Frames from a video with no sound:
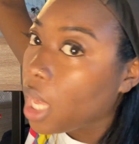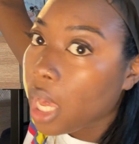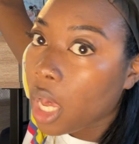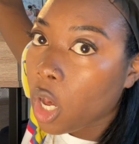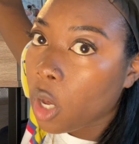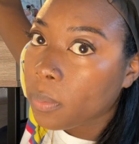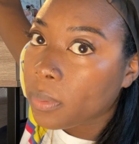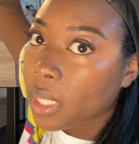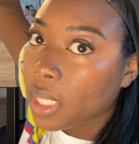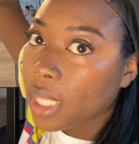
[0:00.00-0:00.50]
I
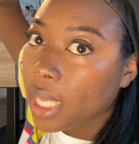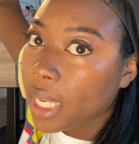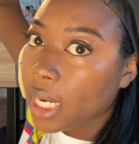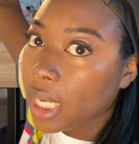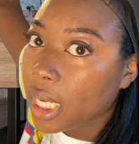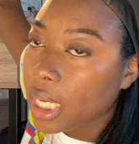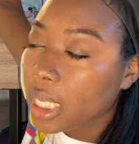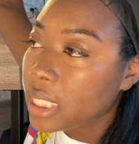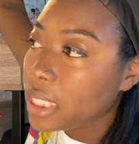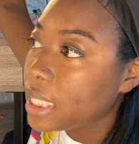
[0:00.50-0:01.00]
hope the
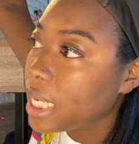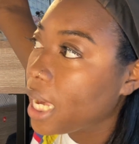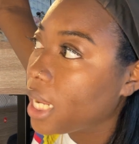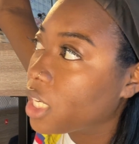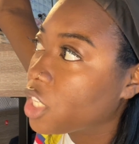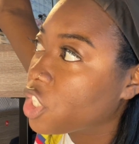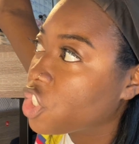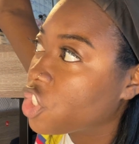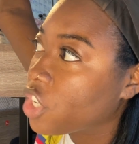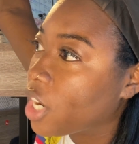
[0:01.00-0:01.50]
lighting is
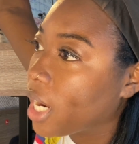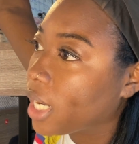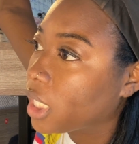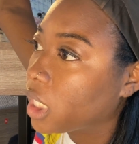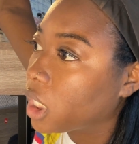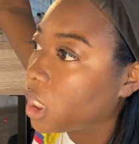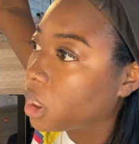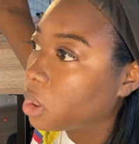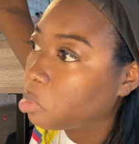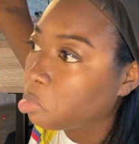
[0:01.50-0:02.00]
not
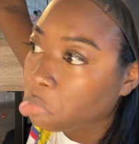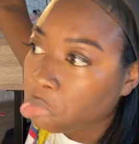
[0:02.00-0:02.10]
distracting.